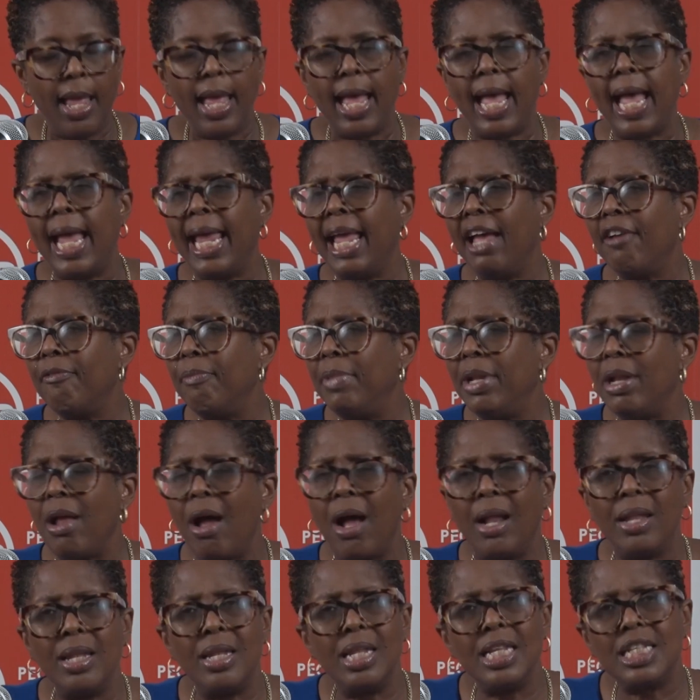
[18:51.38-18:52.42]
I have been
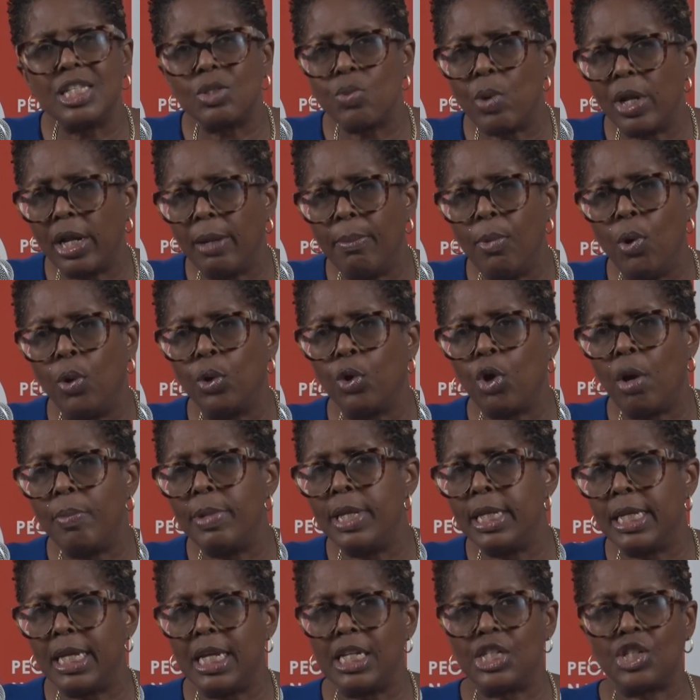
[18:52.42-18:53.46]
on this one about
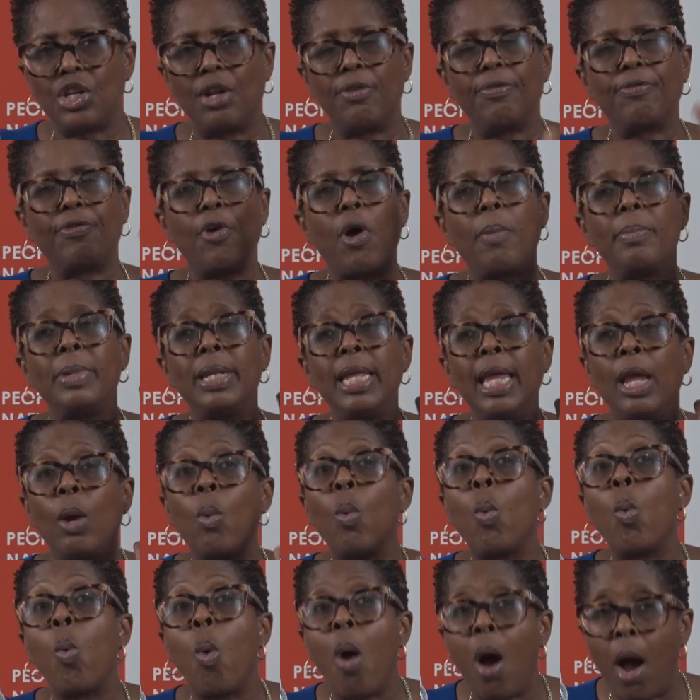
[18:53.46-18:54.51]
communication from day
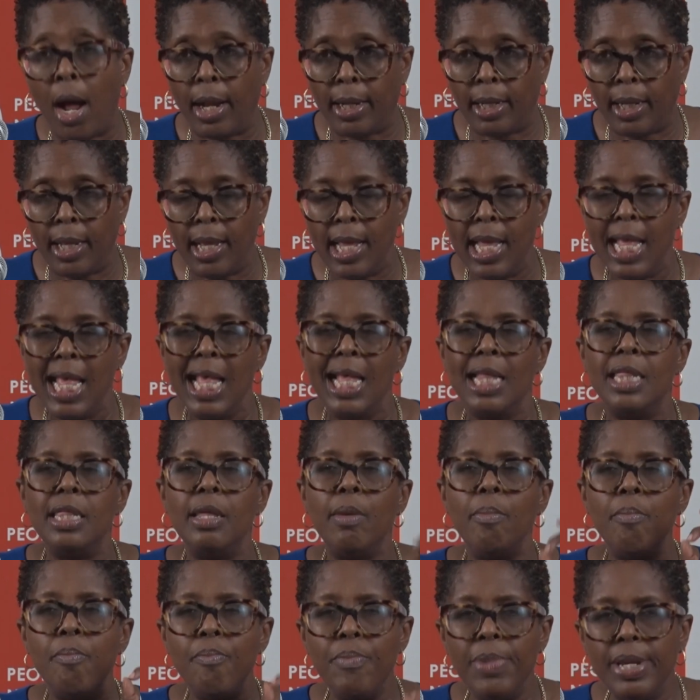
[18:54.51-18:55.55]
one.
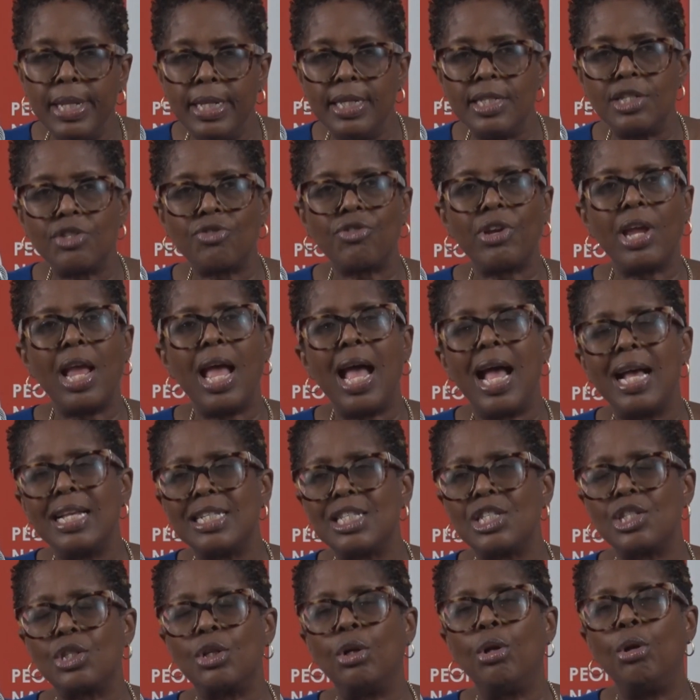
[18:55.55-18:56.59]
The ministry
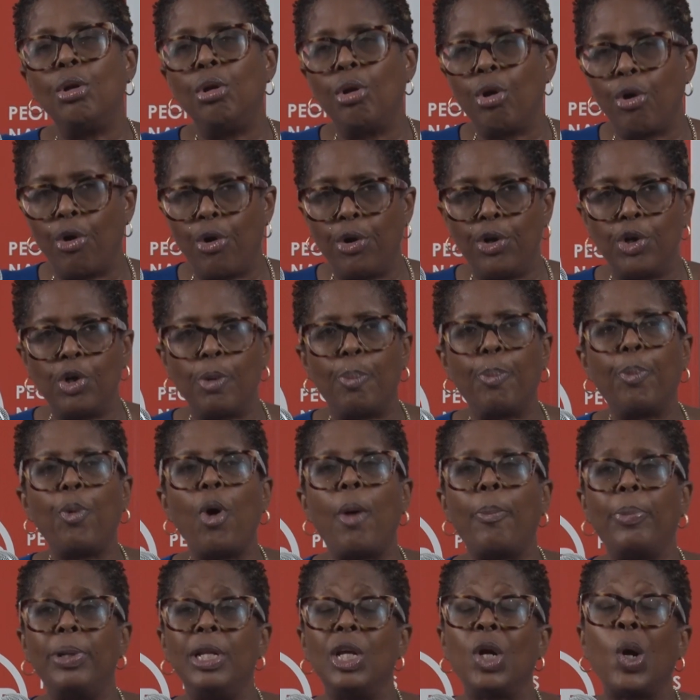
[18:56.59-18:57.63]
has to learn to
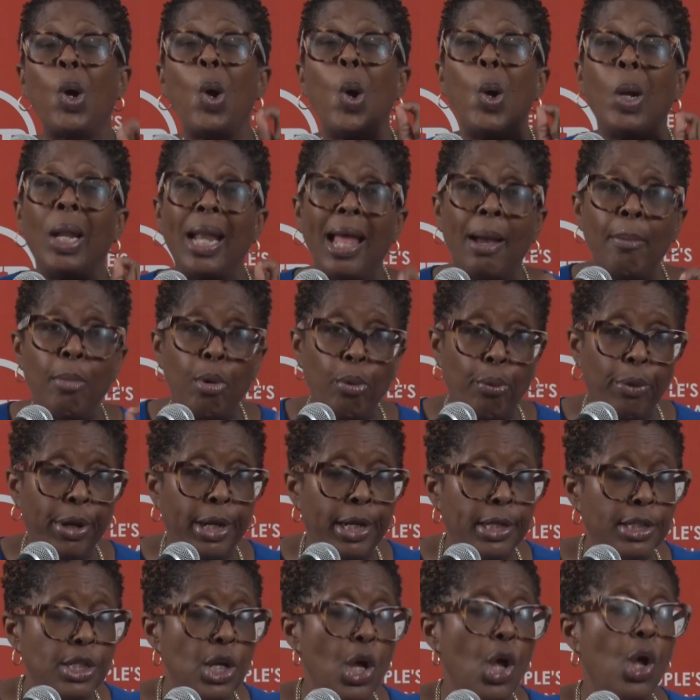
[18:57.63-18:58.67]
properly
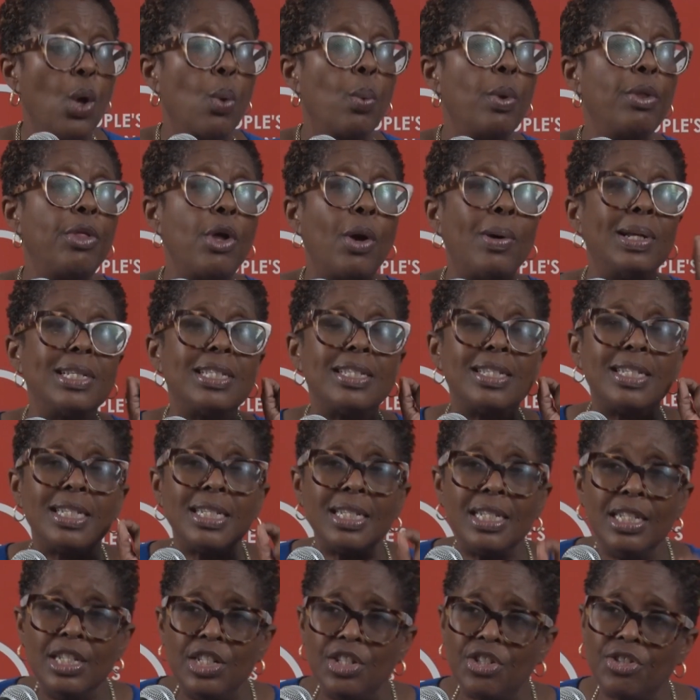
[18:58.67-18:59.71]
collaborate with our
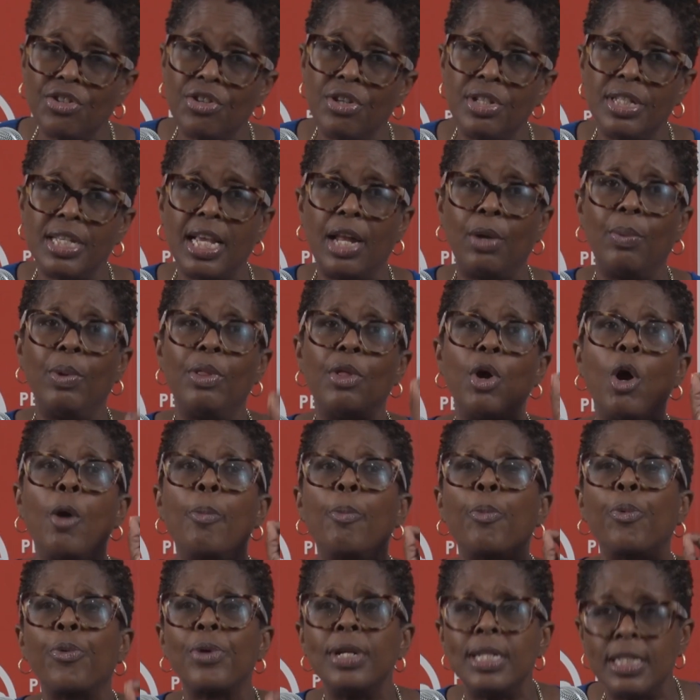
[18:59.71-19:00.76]
teachers and with our
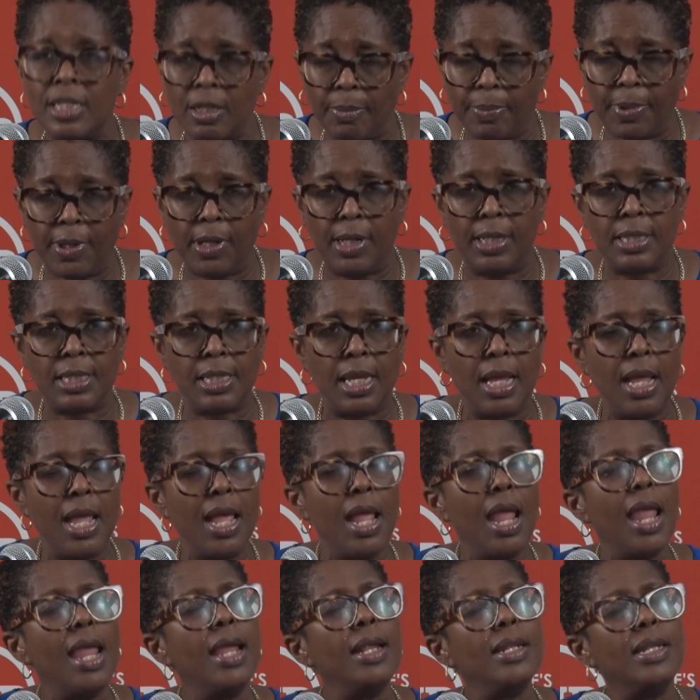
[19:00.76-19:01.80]
principals.
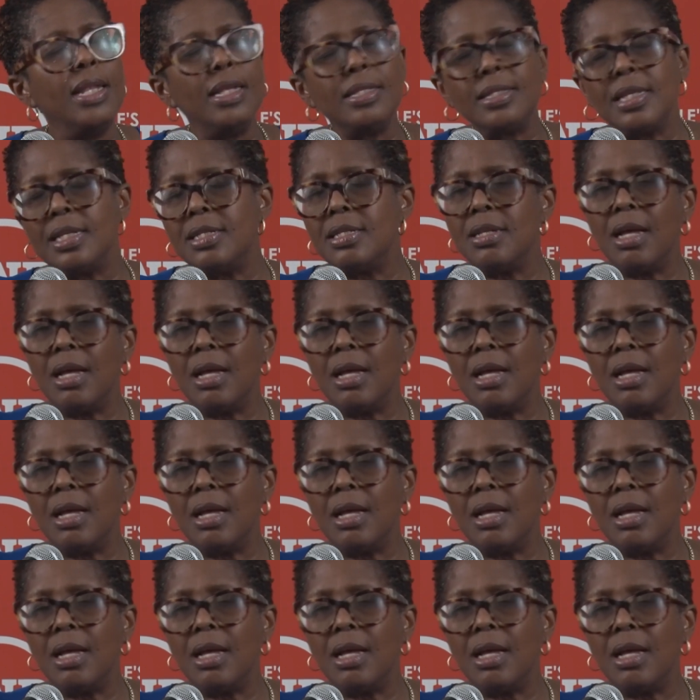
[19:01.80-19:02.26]
This is